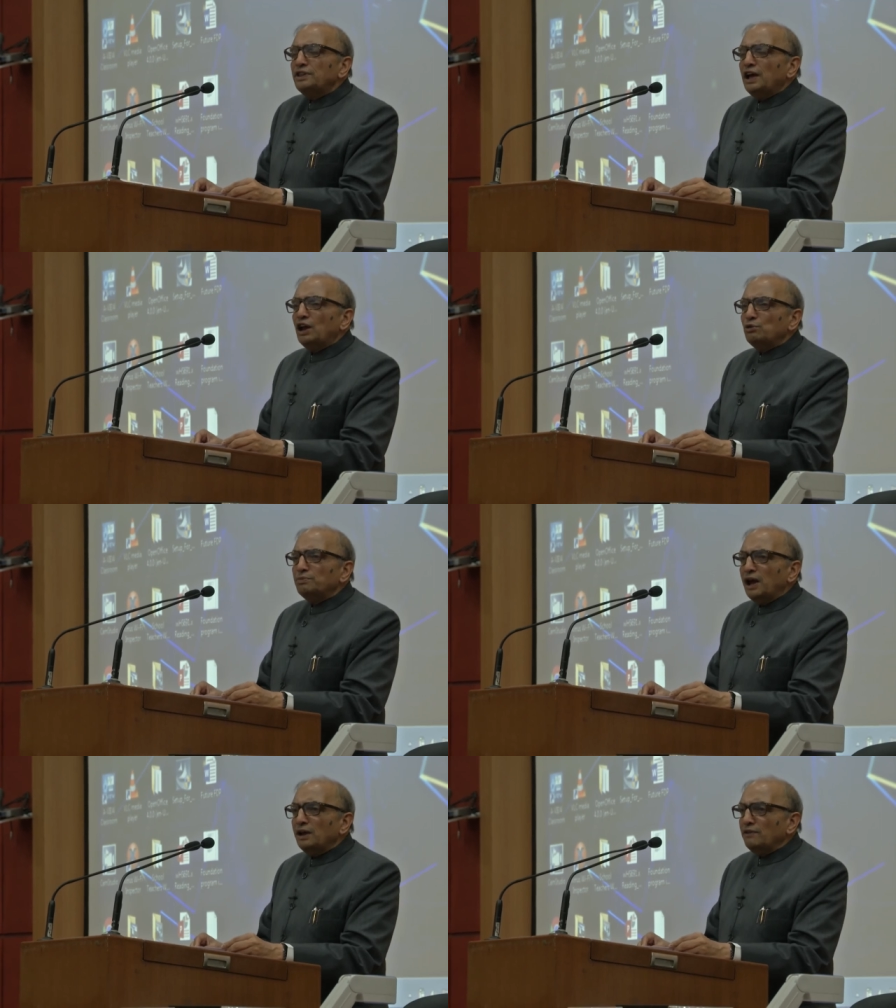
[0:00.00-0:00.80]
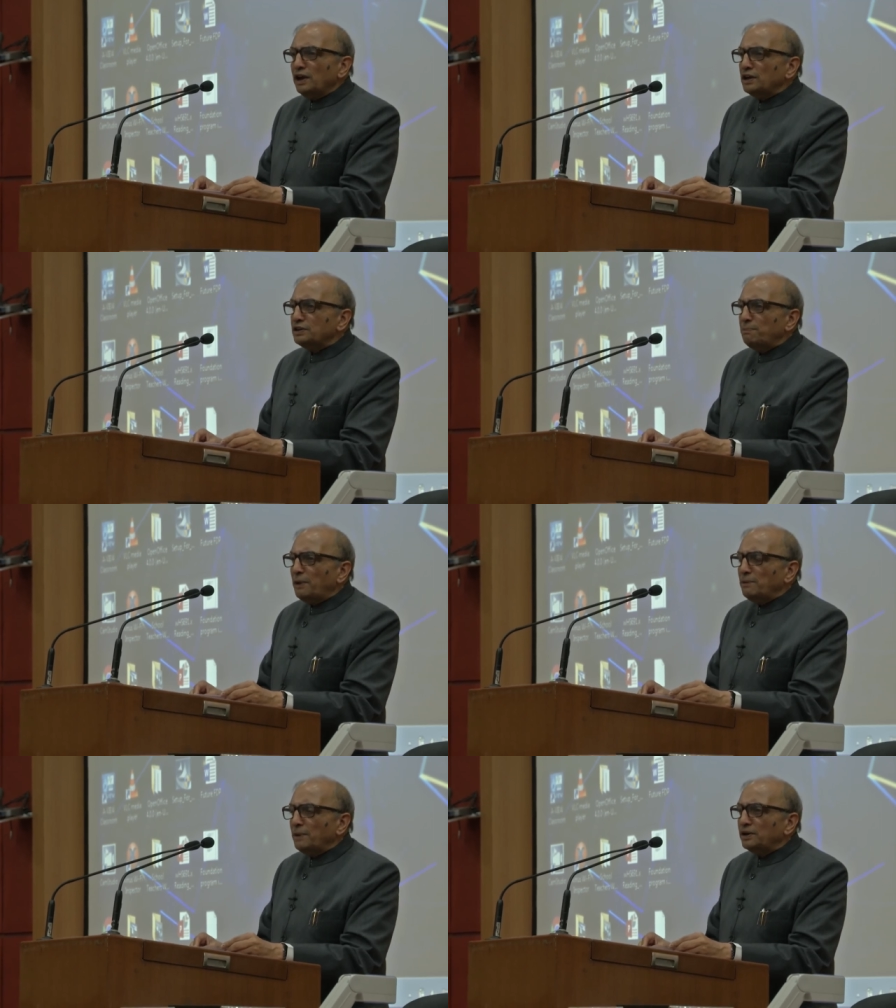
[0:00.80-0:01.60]
with the alumni in various
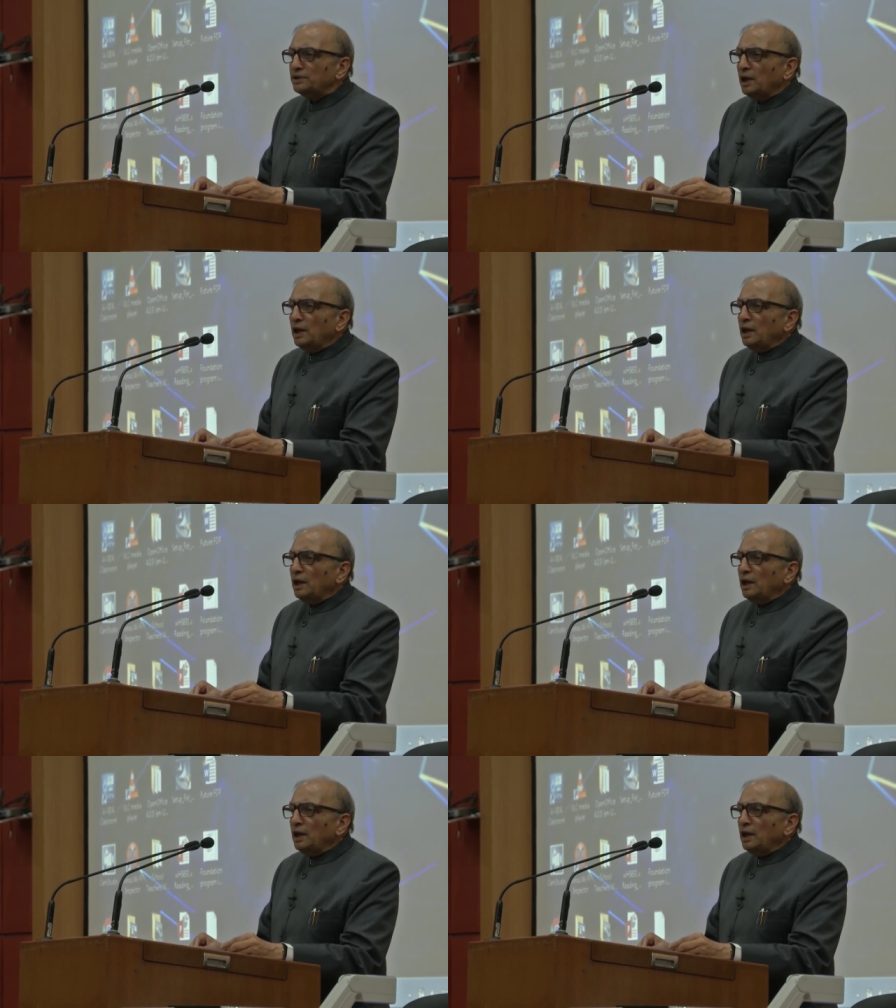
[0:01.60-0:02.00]
departments.